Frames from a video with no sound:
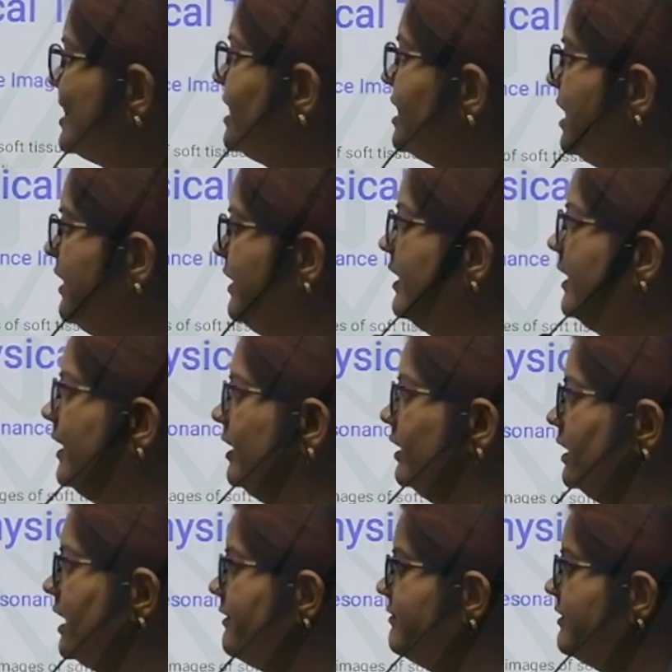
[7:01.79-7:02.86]
in the
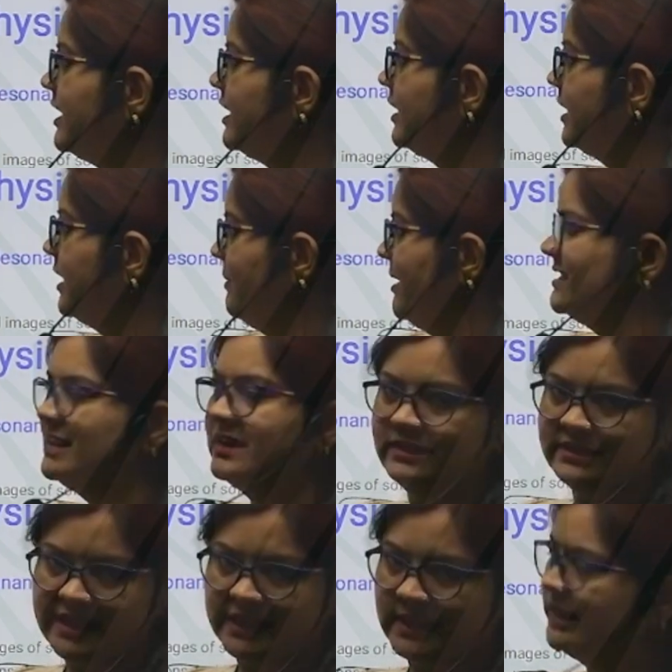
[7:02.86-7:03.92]
radiographic imaging
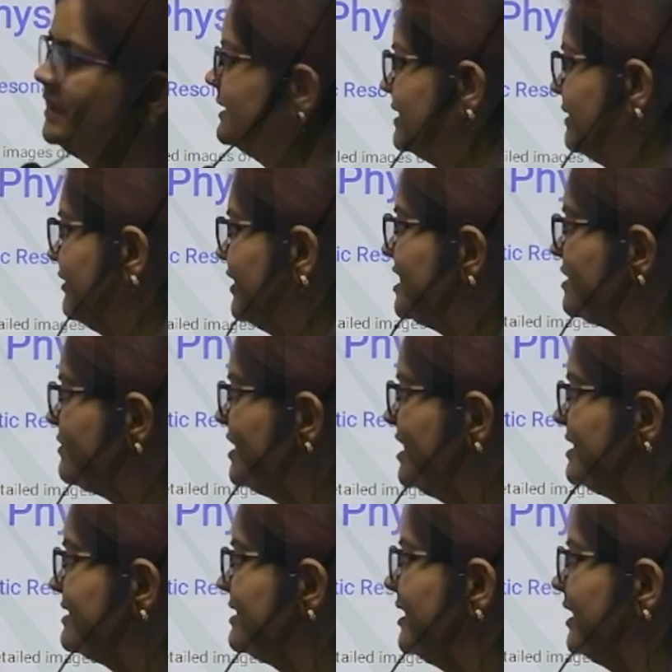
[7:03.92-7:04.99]
technique. The first one is
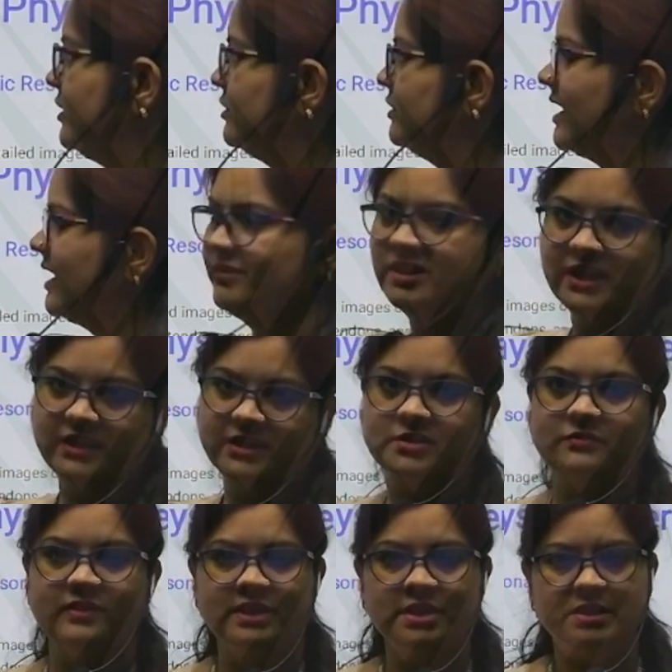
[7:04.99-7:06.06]
the radiography, that is
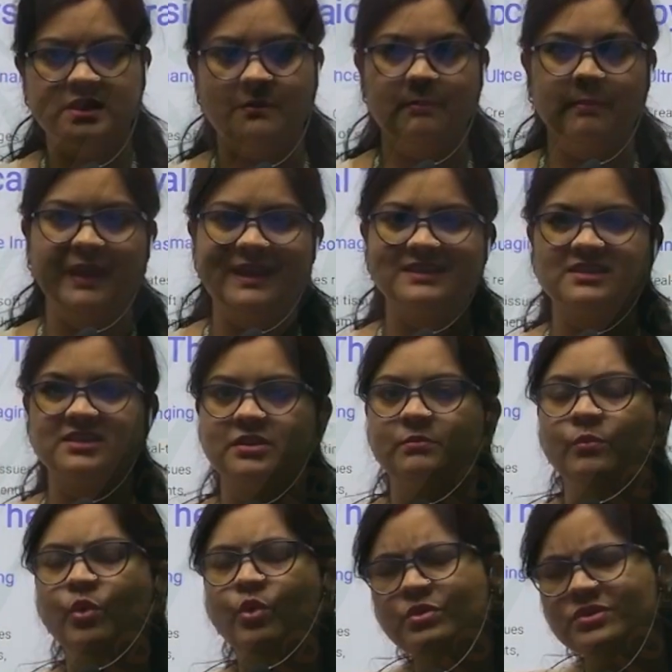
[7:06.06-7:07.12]
very simplest and the
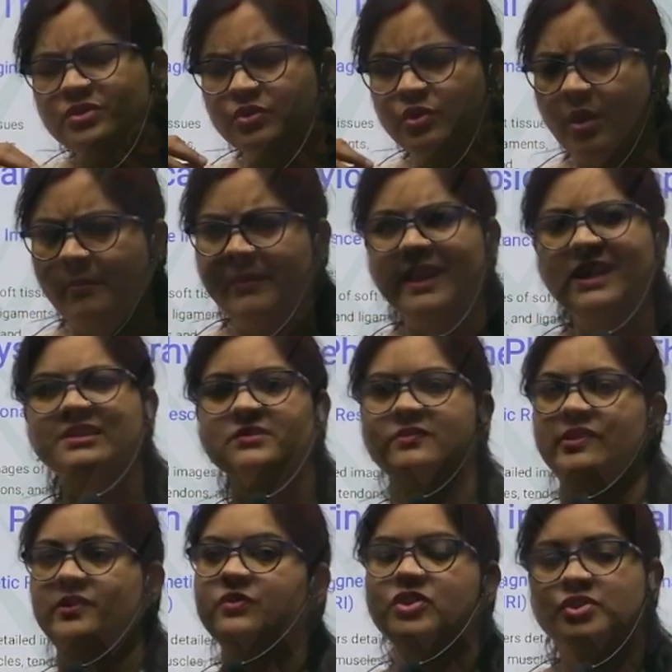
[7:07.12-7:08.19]
most commonest
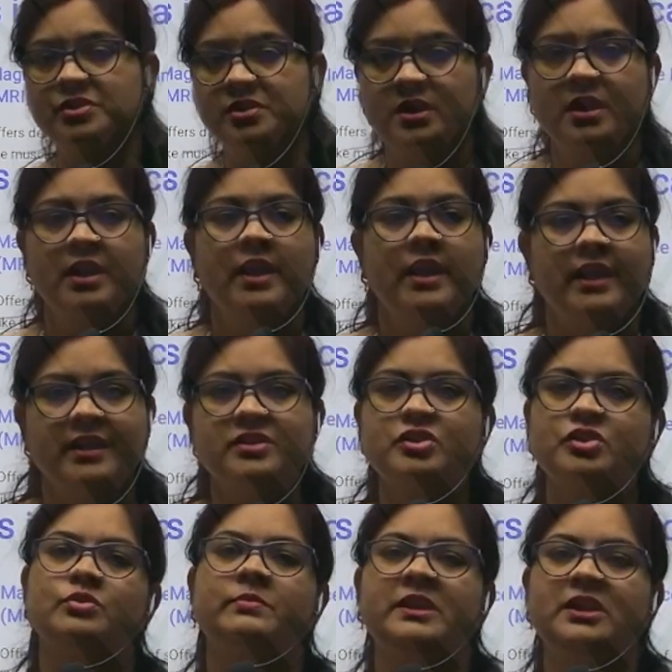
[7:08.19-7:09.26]
one which is
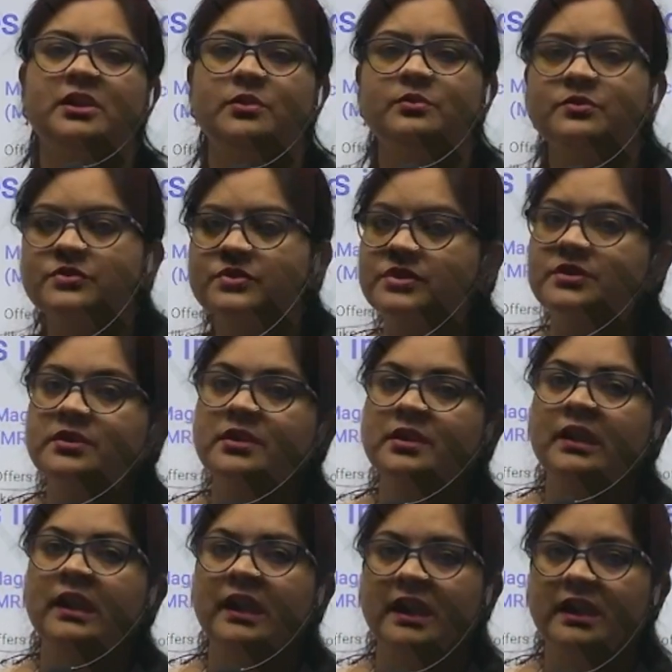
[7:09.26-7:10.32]
to be used
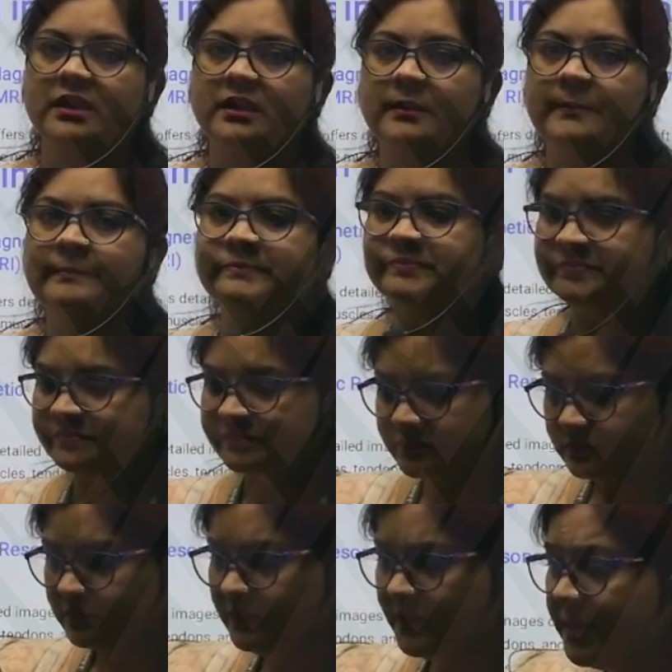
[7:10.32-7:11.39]
in the
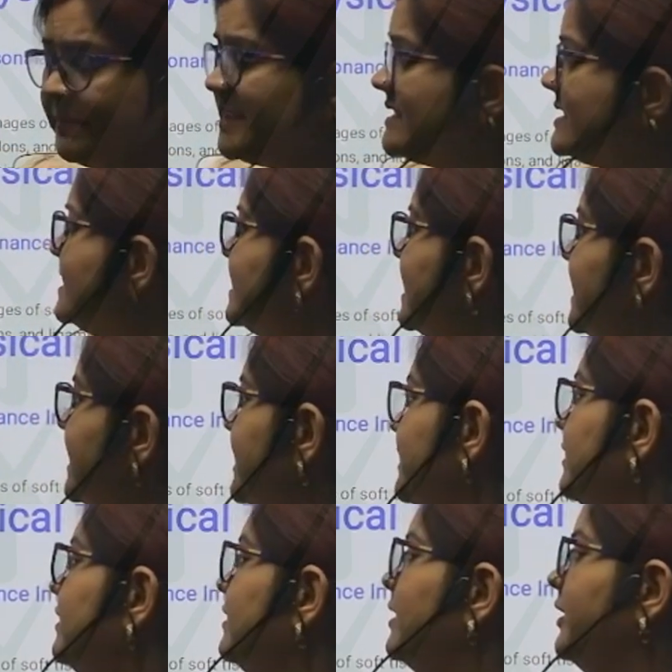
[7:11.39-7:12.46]
present era
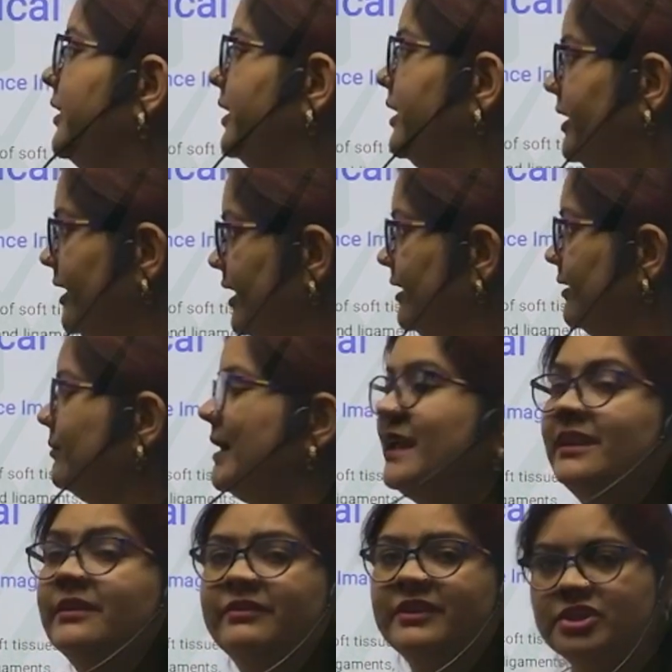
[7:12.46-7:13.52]
by the
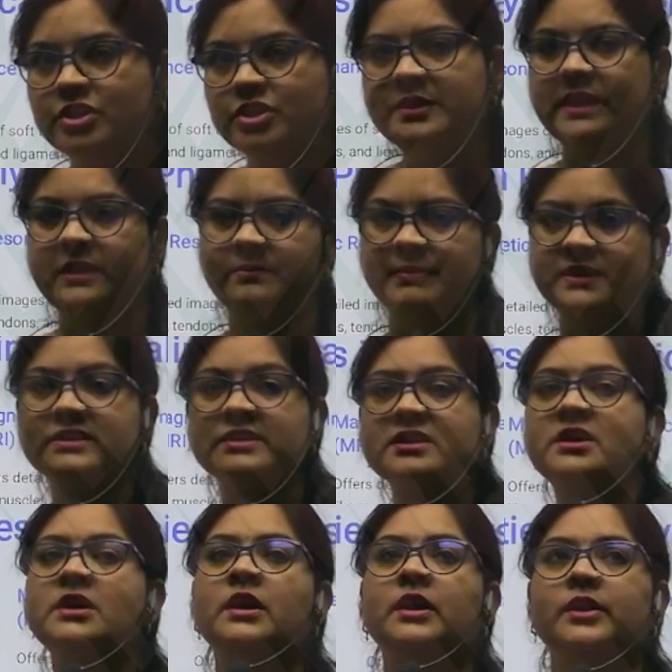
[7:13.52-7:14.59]
physiotherapist
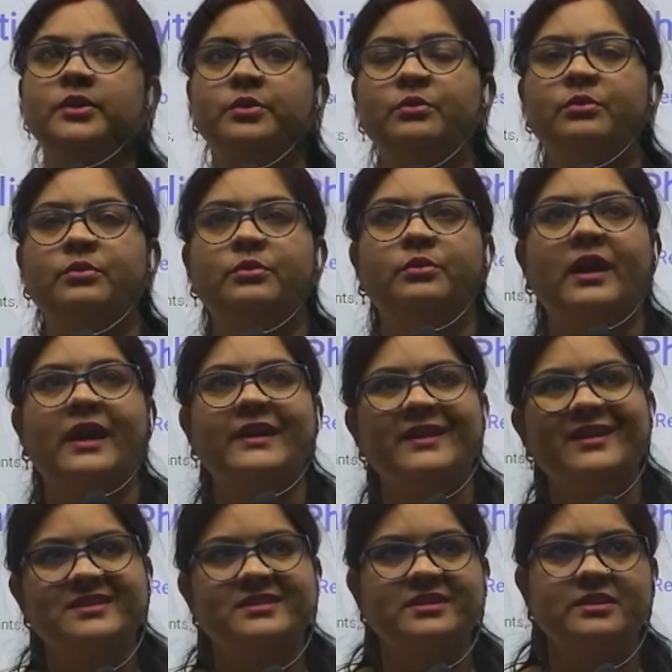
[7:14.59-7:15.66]
to
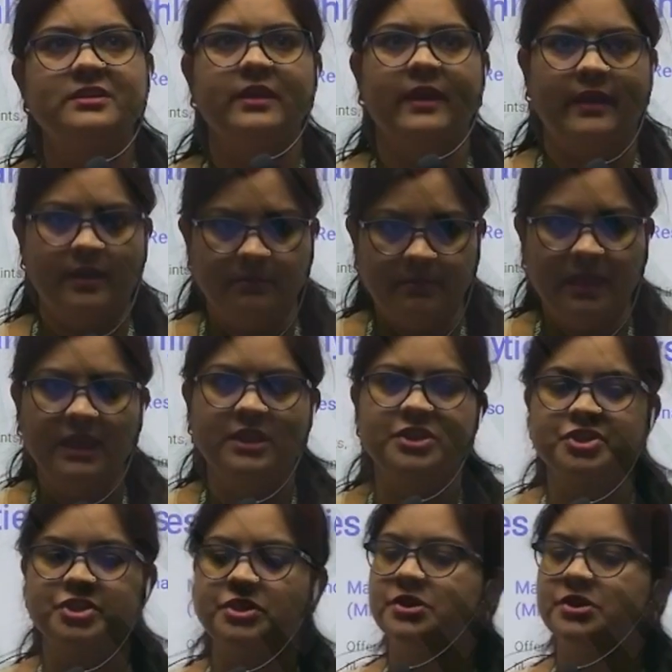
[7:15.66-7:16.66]
understand the image,